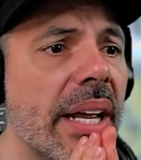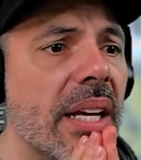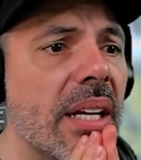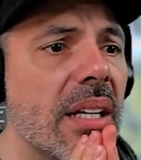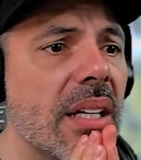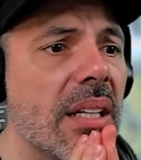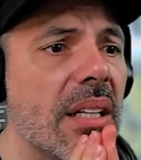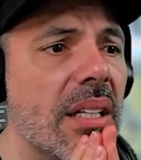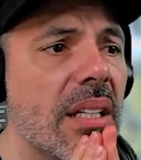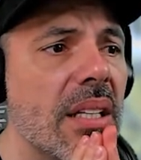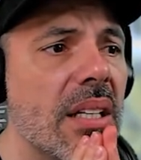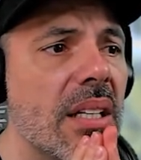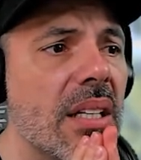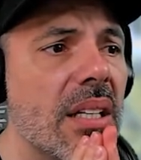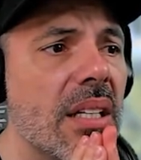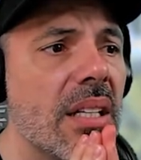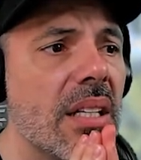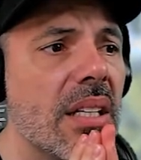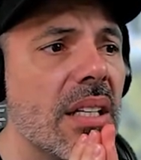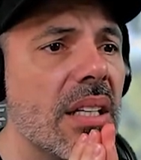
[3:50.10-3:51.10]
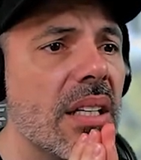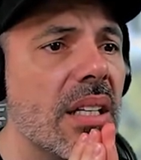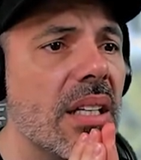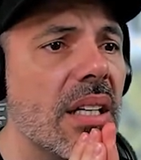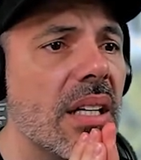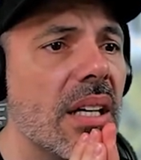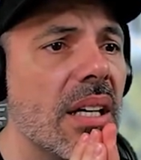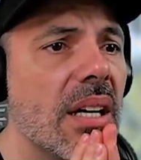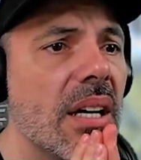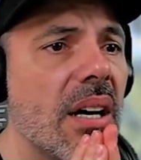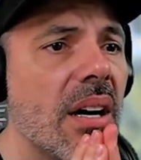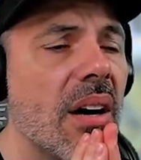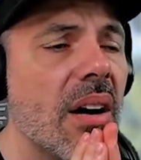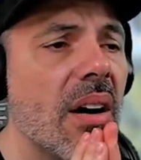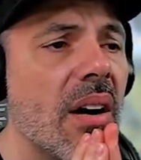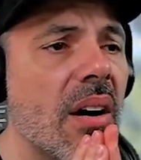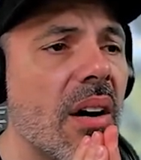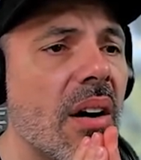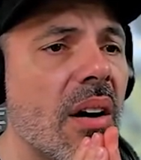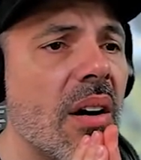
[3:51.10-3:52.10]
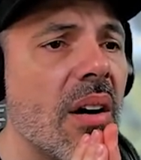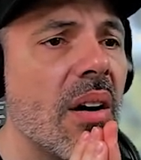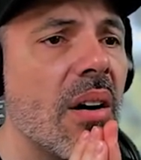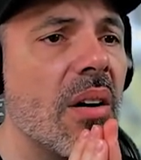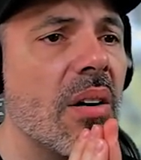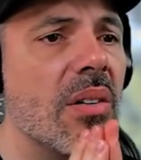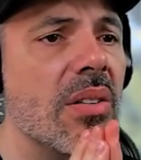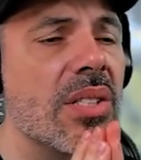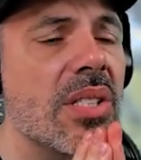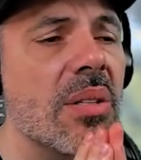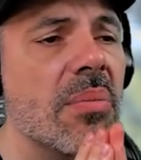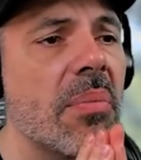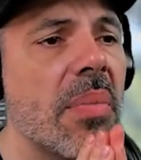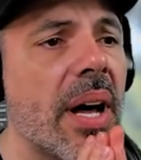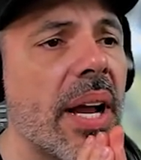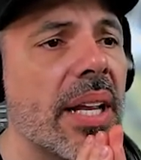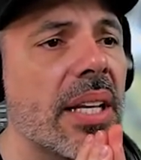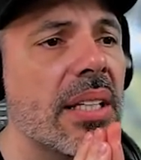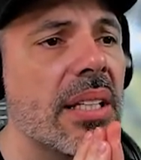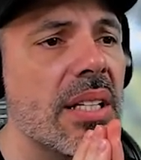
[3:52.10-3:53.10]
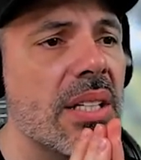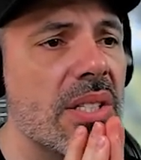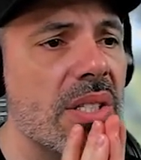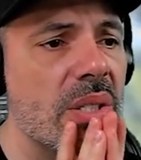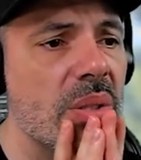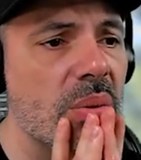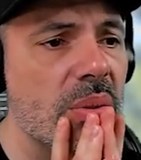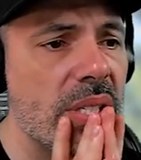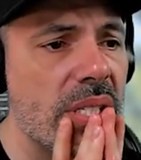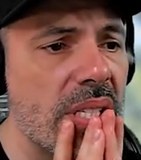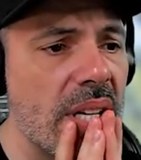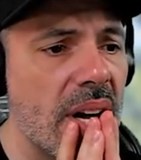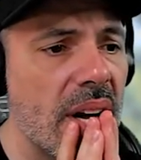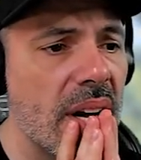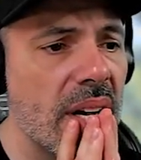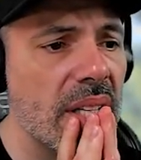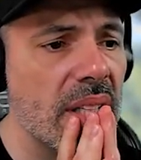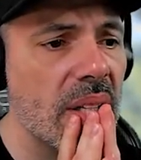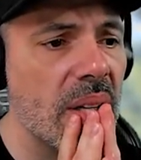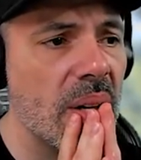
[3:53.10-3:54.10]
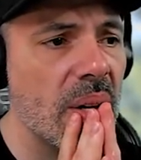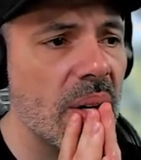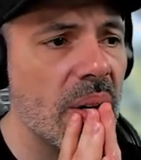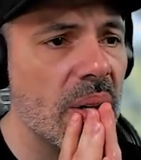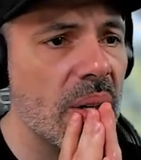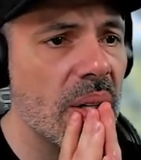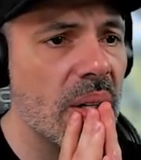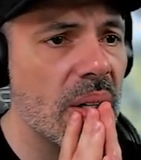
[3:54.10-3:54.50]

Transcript: and I could see its face was very pale. Oh, somebody and the eyes did were suicide, y'all.